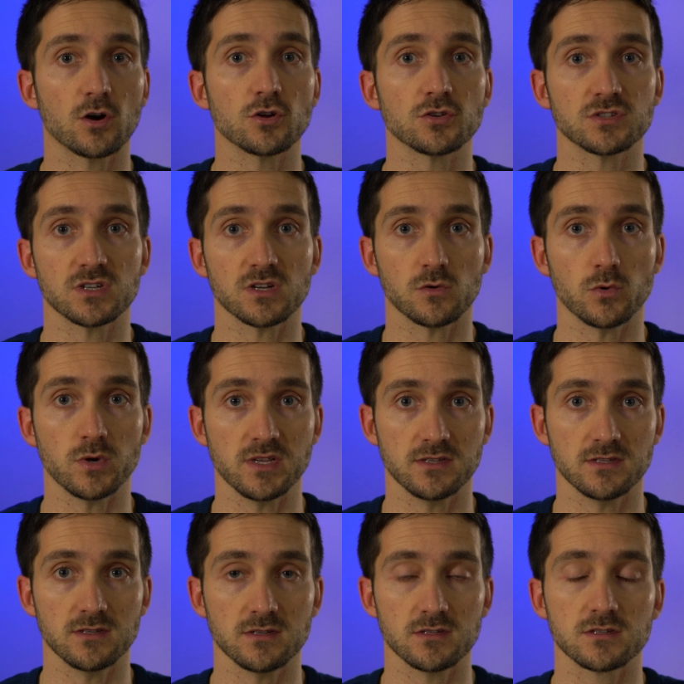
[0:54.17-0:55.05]

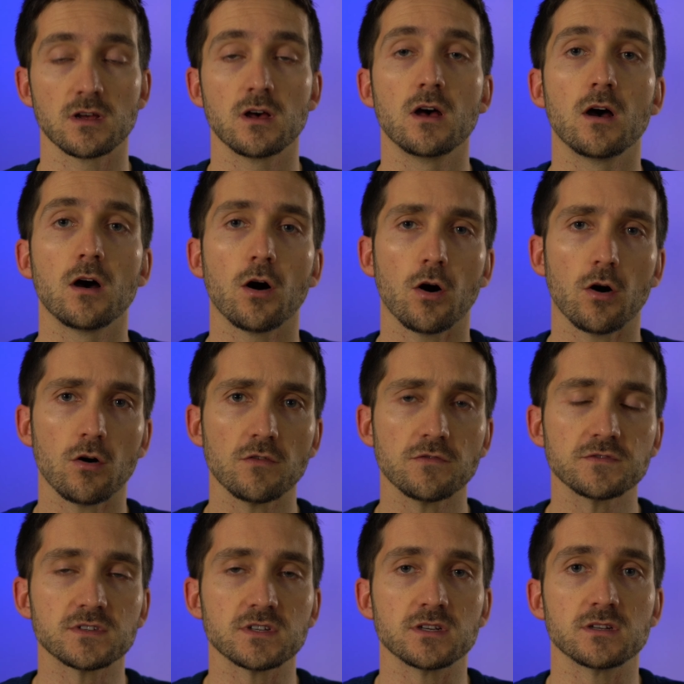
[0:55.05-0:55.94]
consequences,
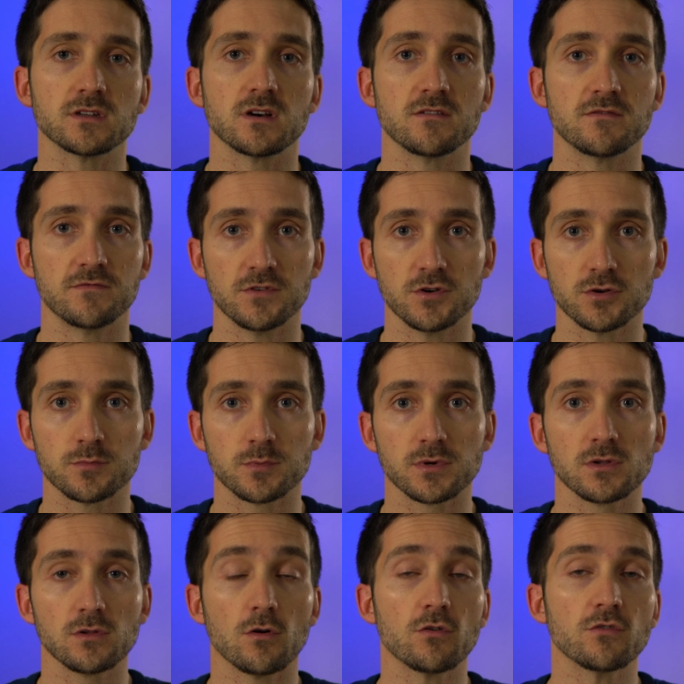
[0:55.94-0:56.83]
often a
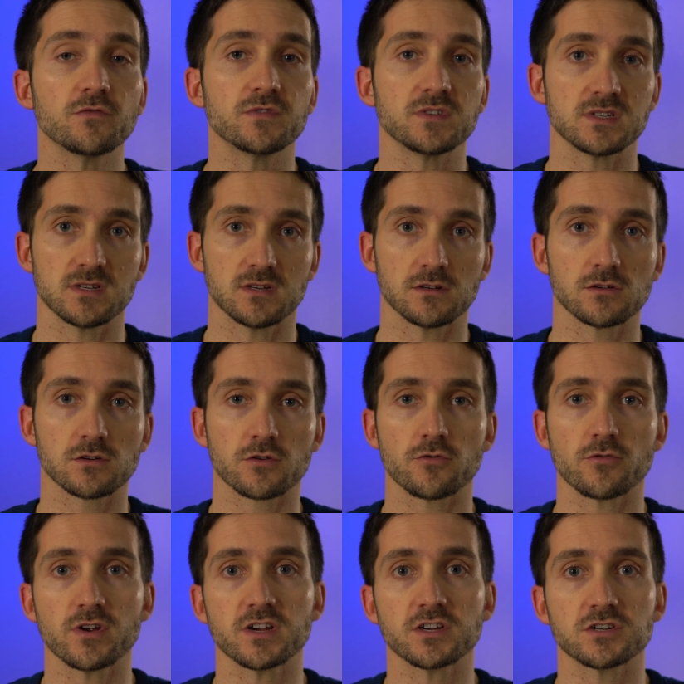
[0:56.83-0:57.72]
verbal or physical
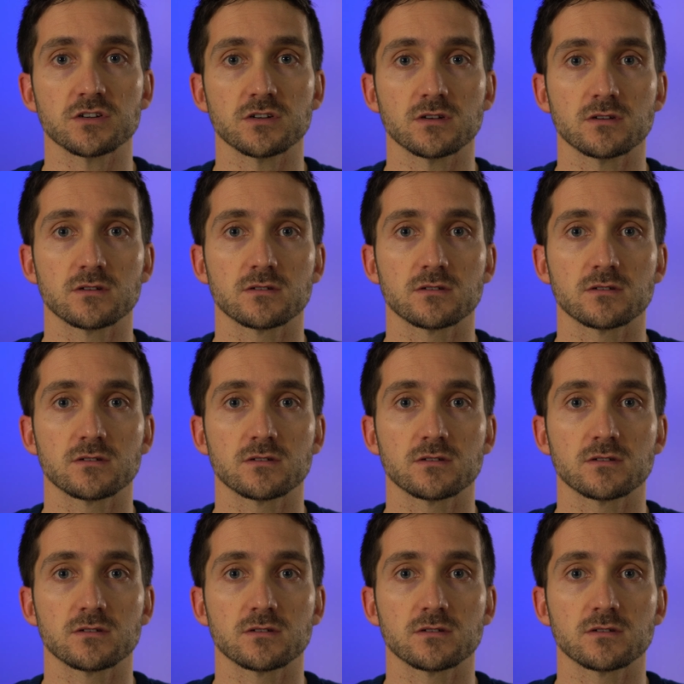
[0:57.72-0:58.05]
correction.